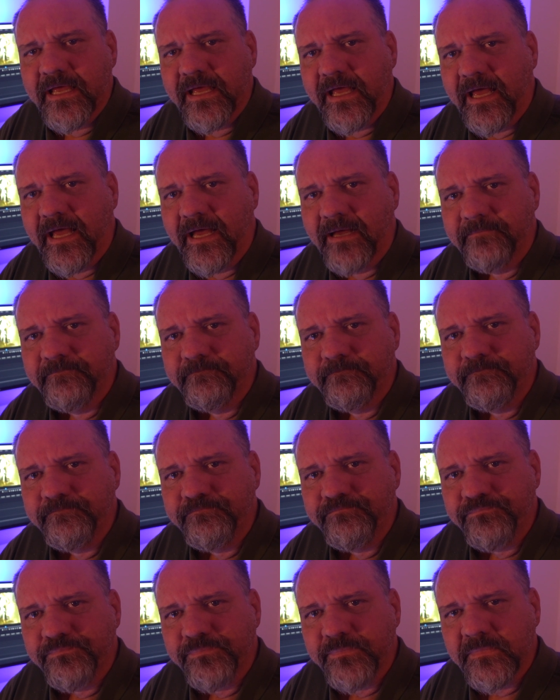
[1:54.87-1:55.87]

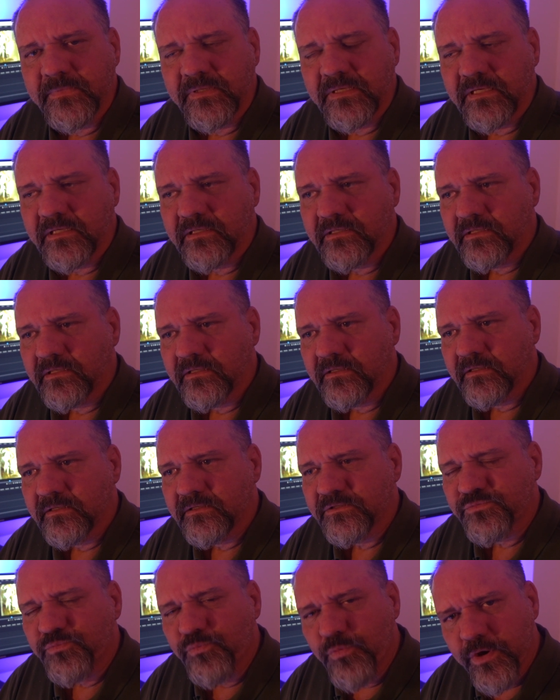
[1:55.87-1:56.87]
Um,
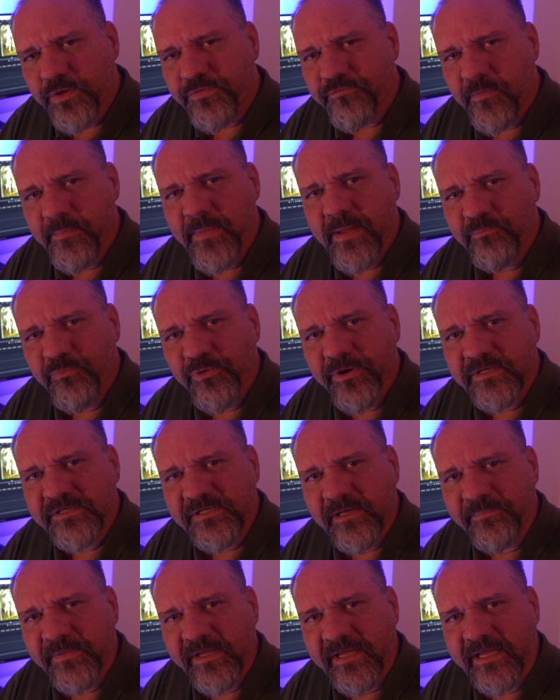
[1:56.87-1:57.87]
it's worth remembering
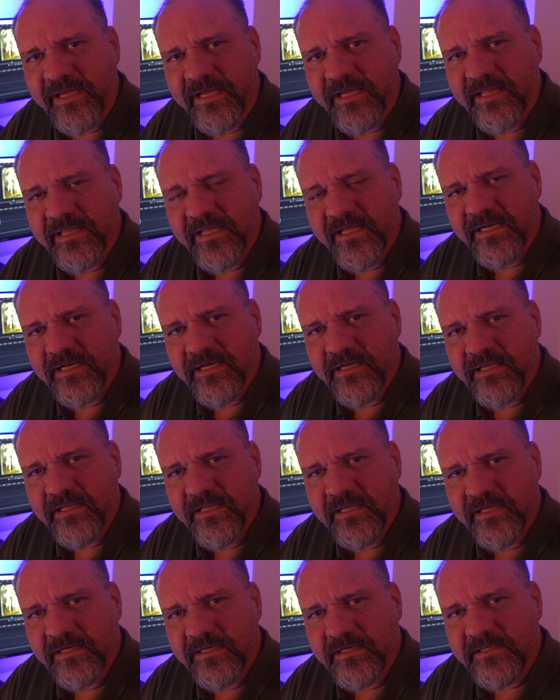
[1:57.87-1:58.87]
something here that
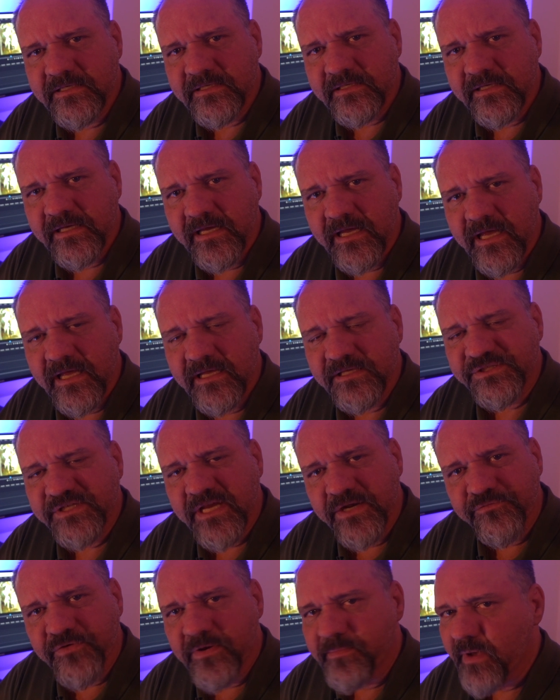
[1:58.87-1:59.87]
that uh,
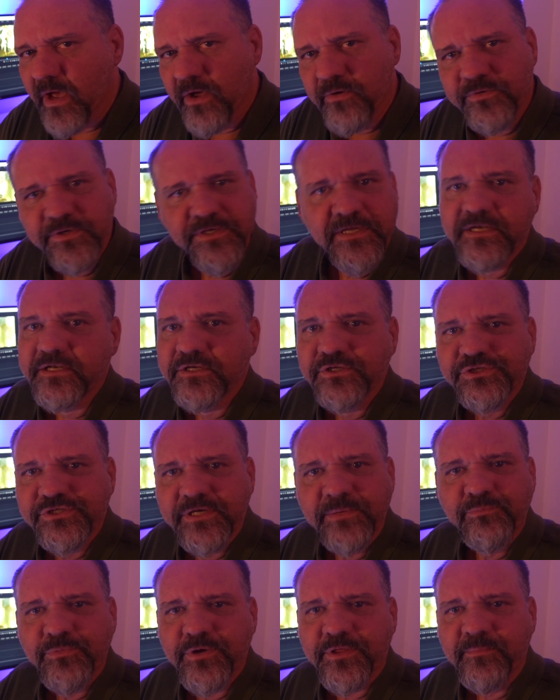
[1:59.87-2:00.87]
Sentry mode didn't
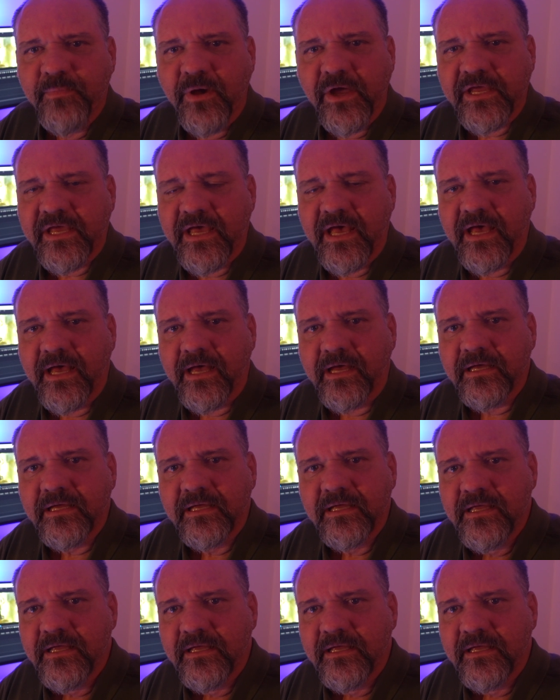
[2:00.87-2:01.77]
ship with my car.